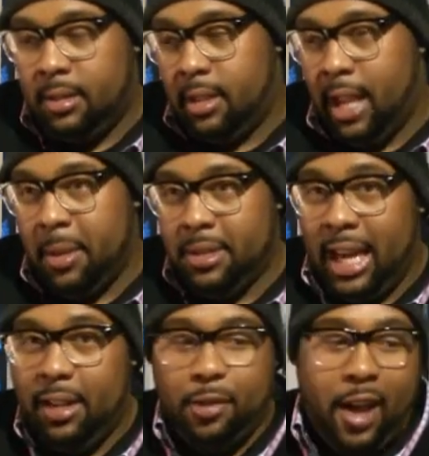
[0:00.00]
Today was
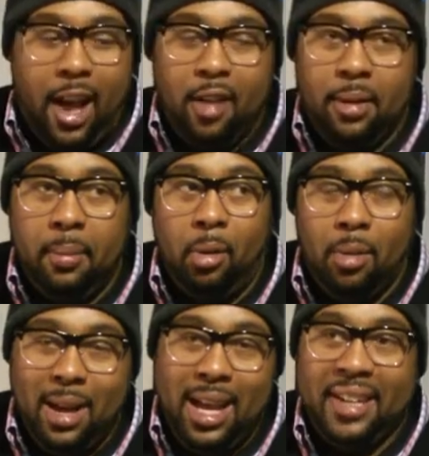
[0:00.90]
85, but I'm
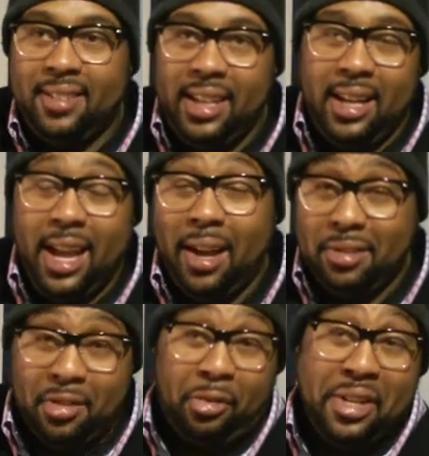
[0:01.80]
blowing my AC in the
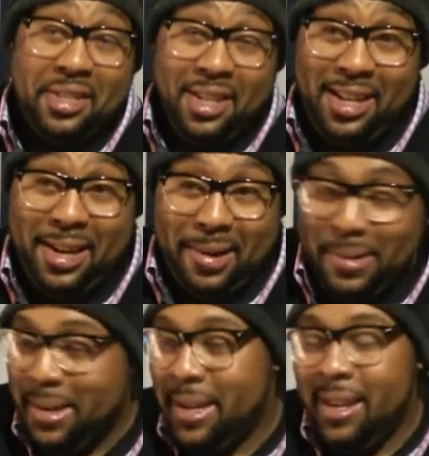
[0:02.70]
house. It's freezing in
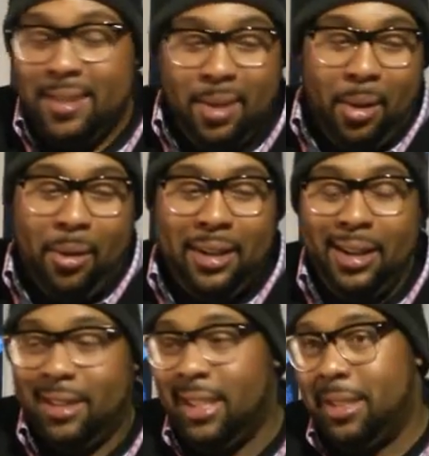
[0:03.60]
here. So,
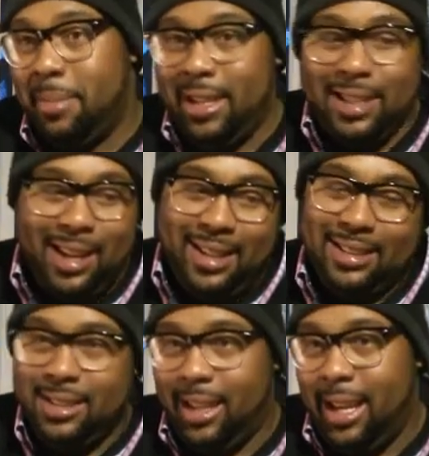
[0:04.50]
you know, I took the bass out
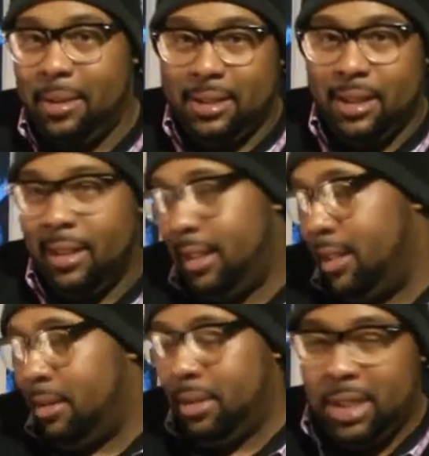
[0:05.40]
yesterday with the, you
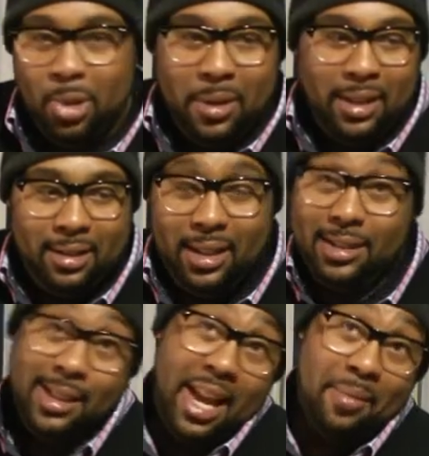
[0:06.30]
know, it was humid, and then
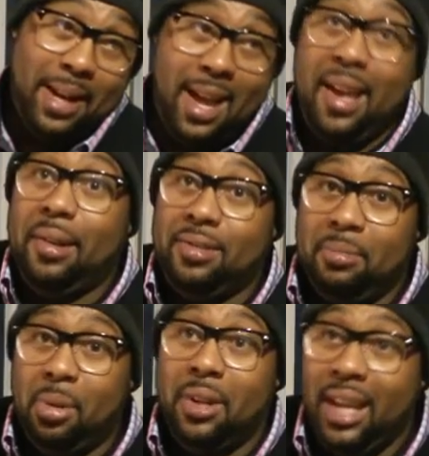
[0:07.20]
today I'm in the house,
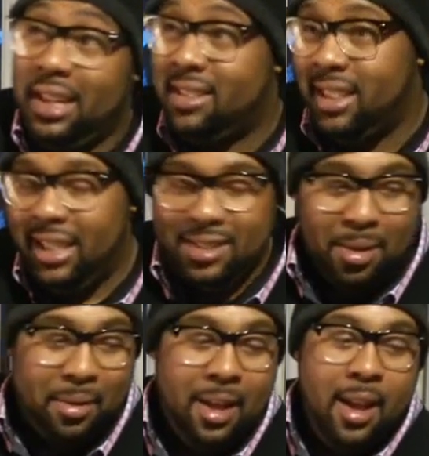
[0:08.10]
I'm blowing the AC.
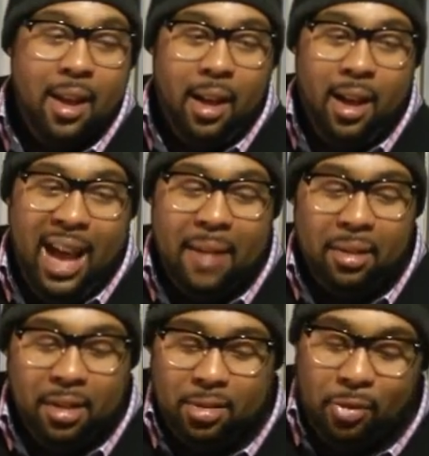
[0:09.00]
So, have
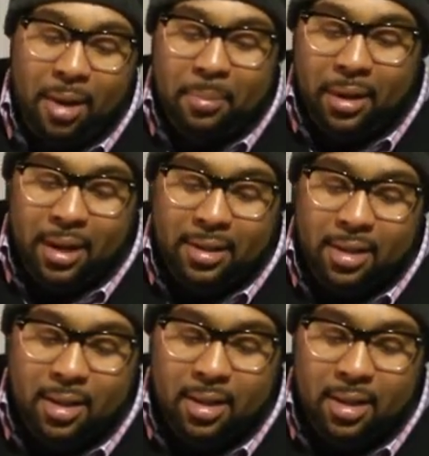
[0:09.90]
a little fret buzz.